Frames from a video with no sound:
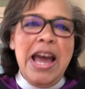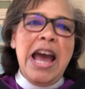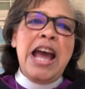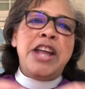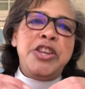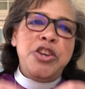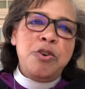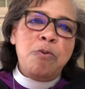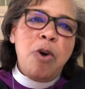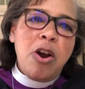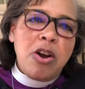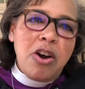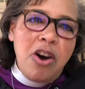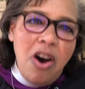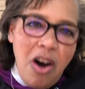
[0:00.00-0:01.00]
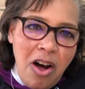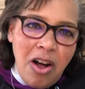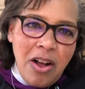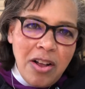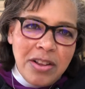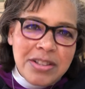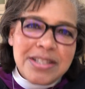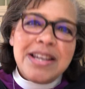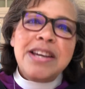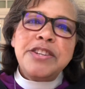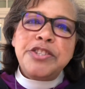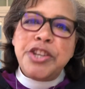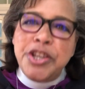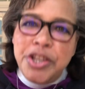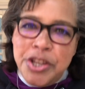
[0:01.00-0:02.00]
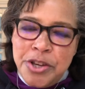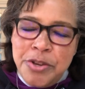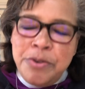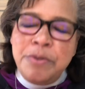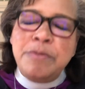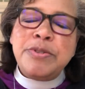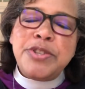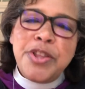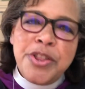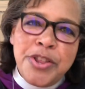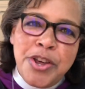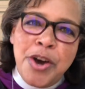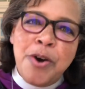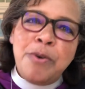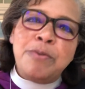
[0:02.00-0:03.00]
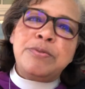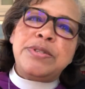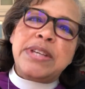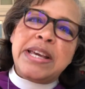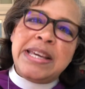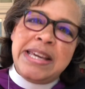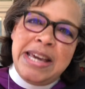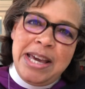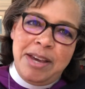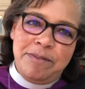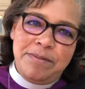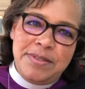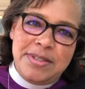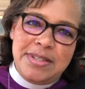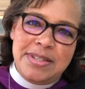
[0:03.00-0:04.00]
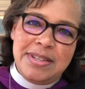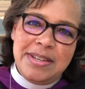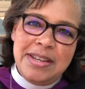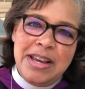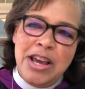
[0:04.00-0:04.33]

and you are called to use those gifts.